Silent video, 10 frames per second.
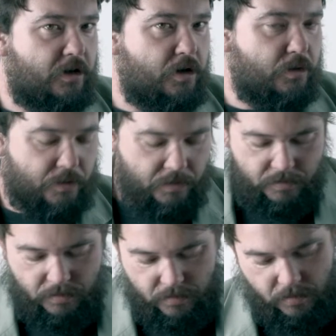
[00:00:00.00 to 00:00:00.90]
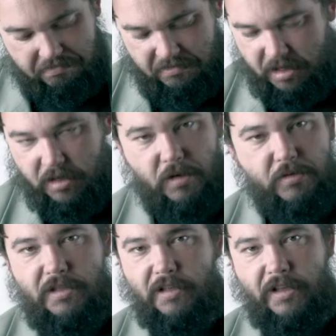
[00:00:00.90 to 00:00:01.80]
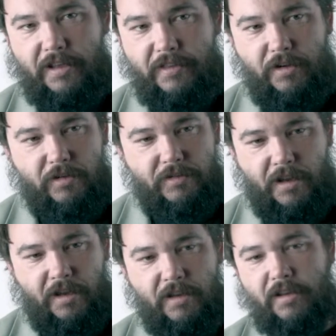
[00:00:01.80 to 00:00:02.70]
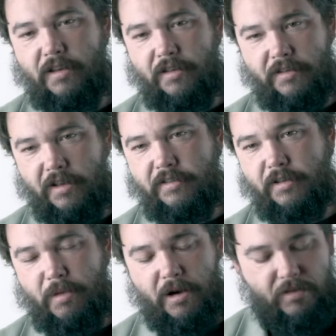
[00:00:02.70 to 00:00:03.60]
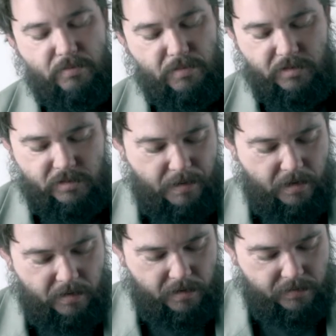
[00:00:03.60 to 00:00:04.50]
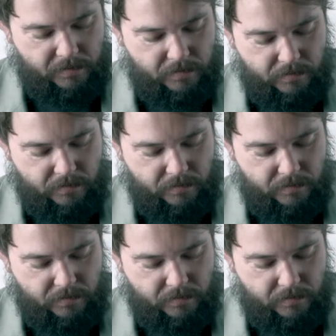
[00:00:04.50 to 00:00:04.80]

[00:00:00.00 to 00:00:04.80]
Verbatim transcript: Goose the goose that laid the golden egg and it isn't better than birds of paradise.